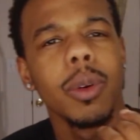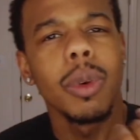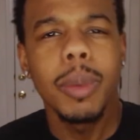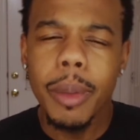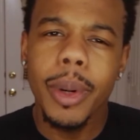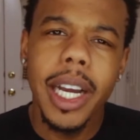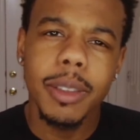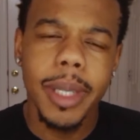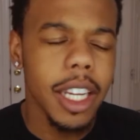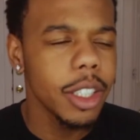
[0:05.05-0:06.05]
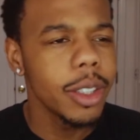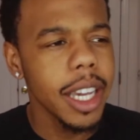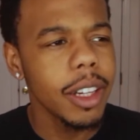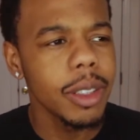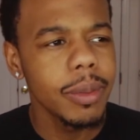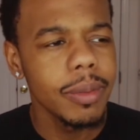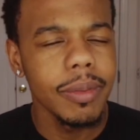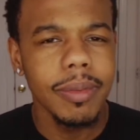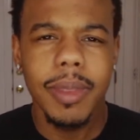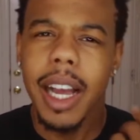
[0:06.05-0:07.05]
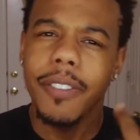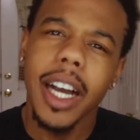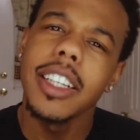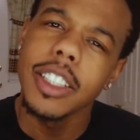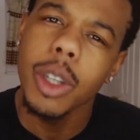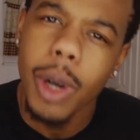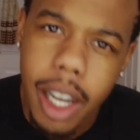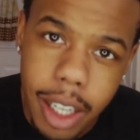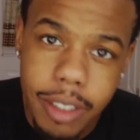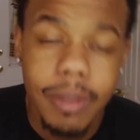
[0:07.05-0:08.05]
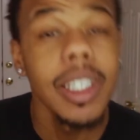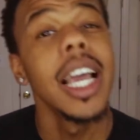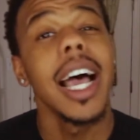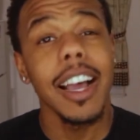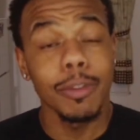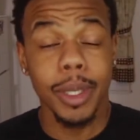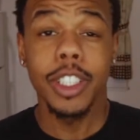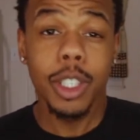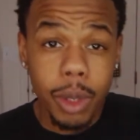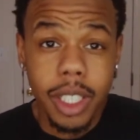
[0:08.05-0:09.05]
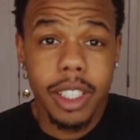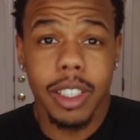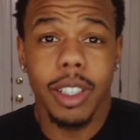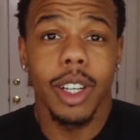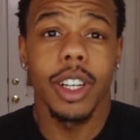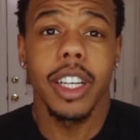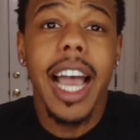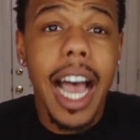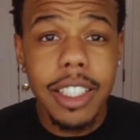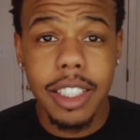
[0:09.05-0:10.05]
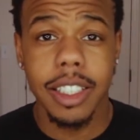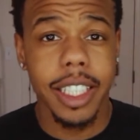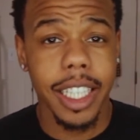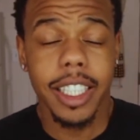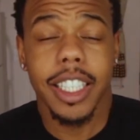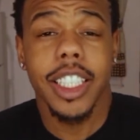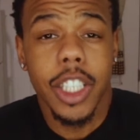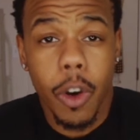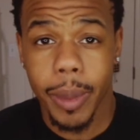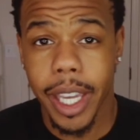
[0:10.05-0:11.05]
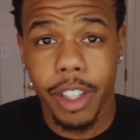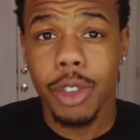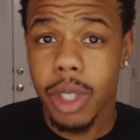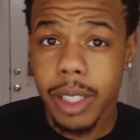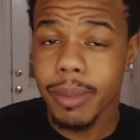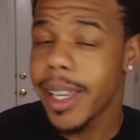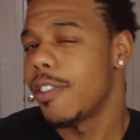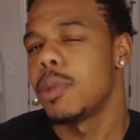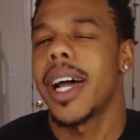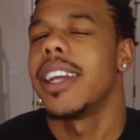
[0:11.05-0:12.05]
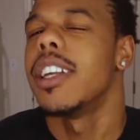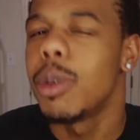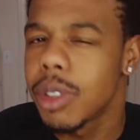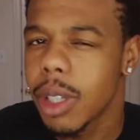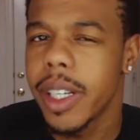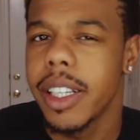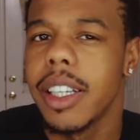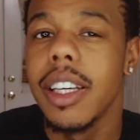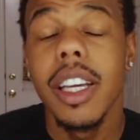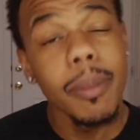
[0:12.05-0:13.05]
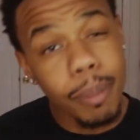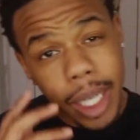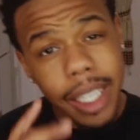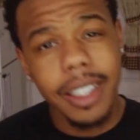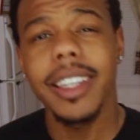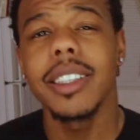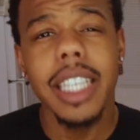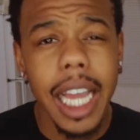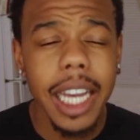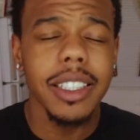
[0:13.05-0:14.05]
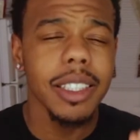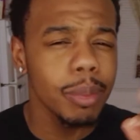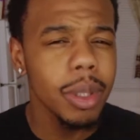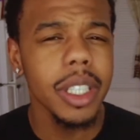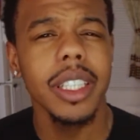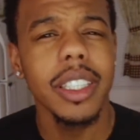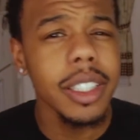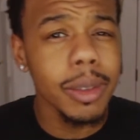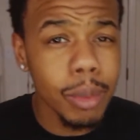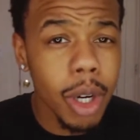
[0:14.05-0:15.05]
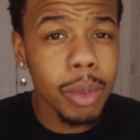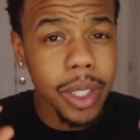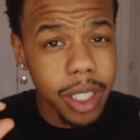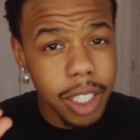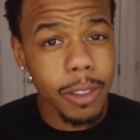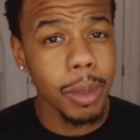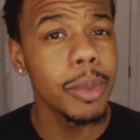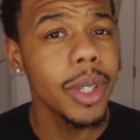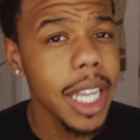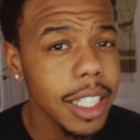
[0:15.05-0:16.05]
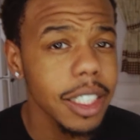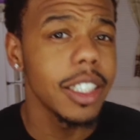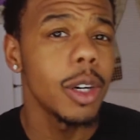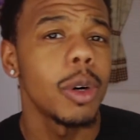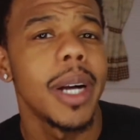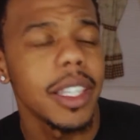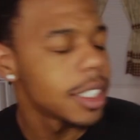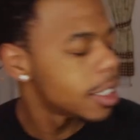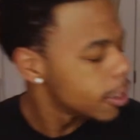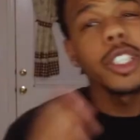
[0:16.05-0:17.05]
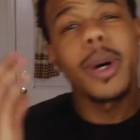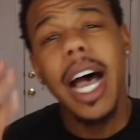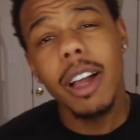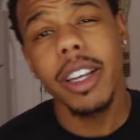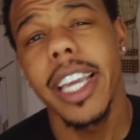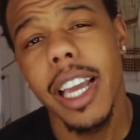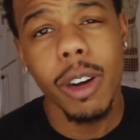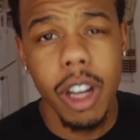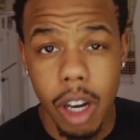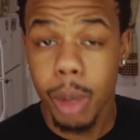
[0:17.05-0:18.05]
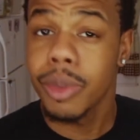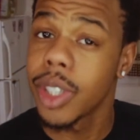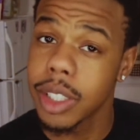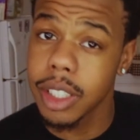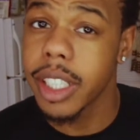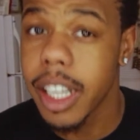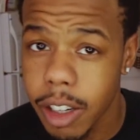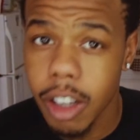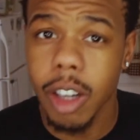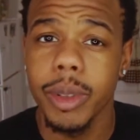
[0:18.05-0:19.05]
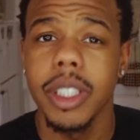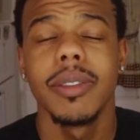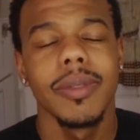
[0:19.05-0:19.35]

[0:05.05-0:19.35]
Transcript: When people ask me how do you count them, I find it so odd. I've been doing this so long, I just think it's so mainstream, everybody knows already. But there's actually pretty a small percentage of people that actually know about this. So how to count carbs versus net carbs.